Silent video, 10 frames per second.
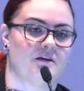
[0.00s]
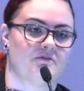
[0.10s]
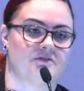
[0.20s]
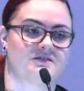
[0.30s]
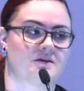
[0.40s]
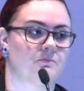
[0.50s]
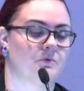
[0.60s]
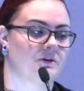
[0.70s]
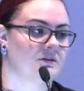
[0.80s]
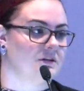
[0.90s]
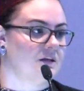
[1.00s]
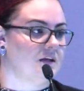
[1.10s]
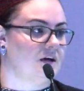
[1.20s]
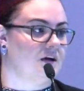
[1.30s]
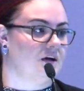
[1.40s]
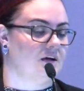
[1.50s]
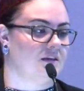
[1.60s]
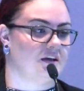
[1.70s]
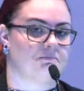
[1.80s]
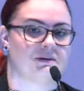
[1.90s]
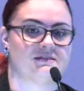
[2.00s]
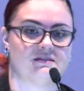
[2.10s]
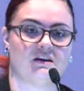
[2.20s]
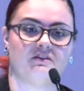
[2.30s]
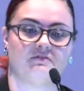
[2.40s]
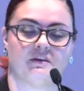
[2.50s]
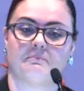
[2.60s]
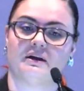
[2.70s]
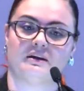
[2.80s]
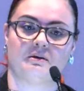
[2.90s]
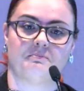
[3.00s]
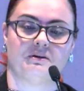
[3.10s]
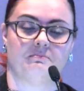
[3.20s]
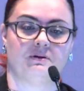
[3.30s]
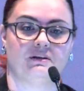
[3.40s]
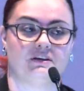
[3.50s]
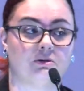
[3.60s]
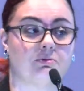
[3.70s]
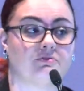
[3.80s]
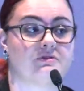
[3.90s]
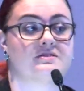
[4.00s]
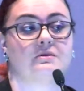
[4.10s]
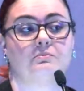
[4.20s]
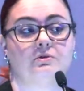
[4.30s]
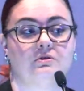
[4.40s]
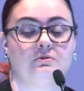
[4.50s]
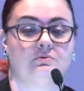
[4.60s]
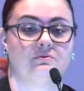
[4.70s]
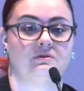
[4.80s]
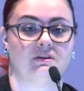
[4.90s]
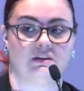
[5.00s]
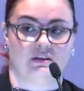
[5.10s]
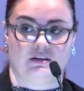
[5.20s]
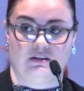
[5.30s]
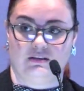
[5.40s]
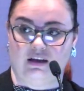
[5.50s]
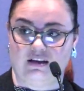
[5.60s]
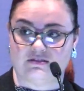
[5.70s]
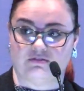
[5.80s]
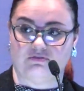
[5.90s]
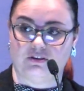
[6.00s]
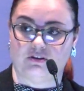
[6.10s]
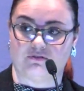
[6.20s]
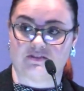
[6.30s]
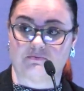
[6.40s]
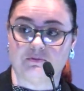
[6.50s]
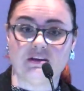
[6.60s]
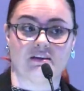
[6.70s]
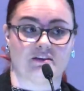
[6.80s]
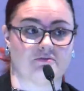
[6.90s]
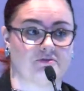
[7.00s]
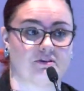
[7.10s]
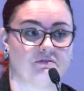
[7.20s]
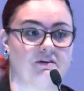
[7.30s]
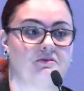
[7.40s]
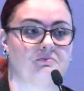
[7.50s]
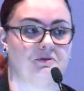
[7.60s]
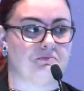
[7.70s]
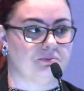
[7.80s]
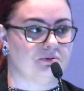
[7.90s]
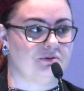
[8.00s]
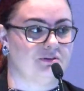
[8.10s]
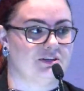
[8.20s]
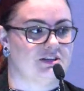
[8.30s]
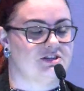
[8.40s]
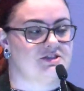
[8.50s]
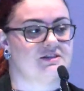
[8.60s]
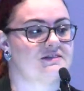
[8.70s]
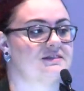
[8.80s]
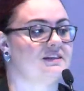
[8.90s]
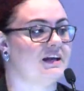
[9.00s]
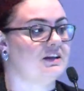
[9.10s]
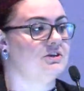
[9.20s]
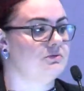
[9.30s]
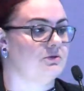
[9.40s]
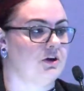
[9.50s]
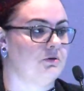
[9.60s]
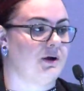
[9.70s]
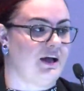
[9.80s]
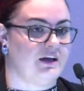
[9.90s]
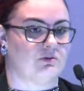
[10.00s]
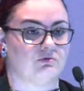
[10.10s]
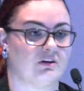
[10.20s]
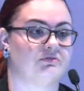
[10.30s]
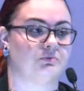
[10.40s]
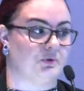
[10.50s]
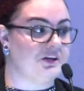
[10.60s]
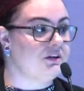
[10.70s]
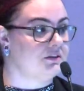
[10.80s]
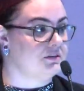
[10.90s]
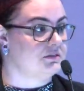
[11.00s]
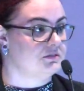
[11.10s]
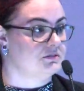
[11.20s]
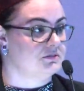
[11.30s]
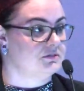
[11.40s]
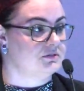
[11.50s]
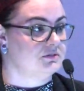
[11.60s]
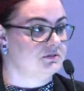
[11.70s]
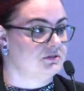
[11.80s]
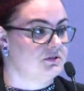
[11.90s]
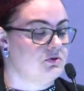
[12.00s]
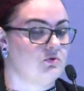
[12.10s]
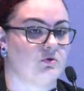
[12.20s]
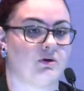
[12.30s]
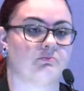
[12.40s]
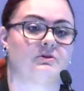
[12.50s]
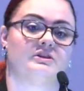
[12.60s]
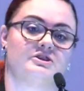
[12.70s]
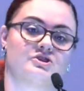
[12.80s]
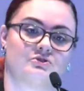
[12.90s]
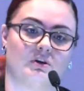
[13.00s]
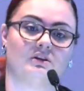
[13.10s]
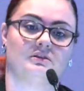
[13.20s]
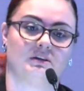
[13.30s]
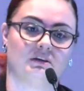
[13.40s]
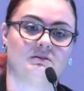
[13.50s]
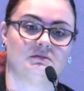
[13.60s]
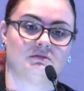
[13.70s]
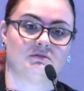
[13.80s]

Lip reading: For someone like myself, that might not be a big deal, but for someone who has a fear of speaking in front of other people, just letting you know I had a rough week, or I'm really struggling,